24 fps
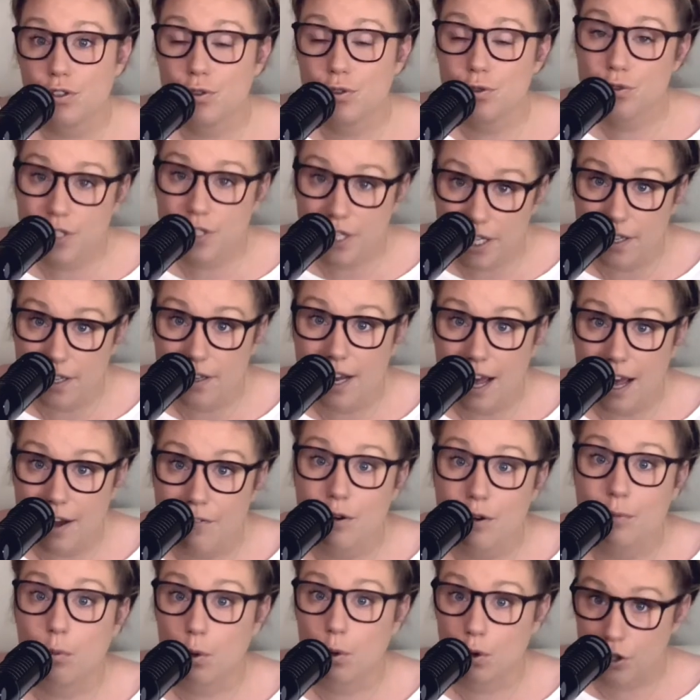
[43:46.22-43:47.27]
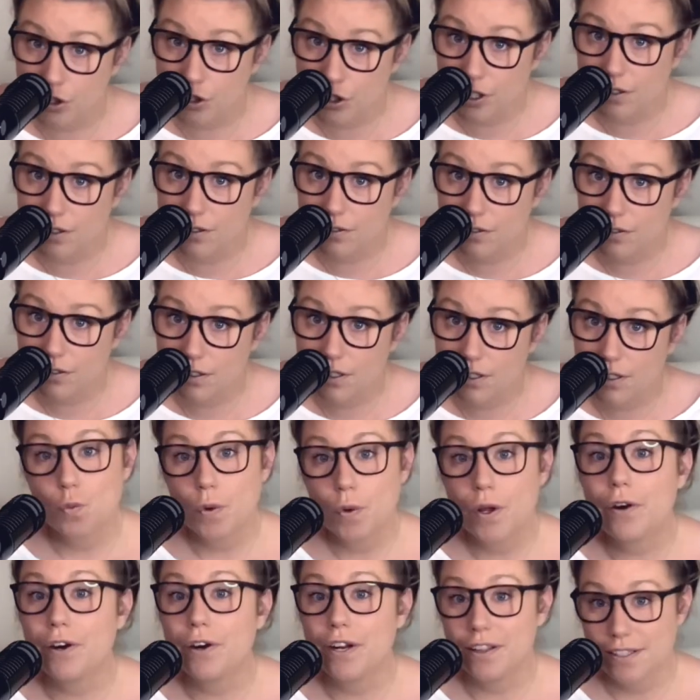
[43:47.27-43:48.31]
you did have an abortion.
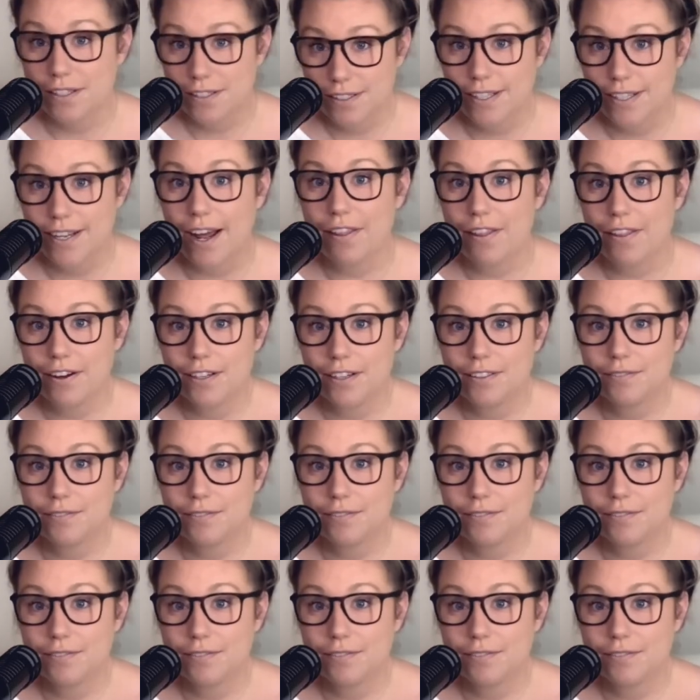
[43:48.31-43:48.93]
We are in this together.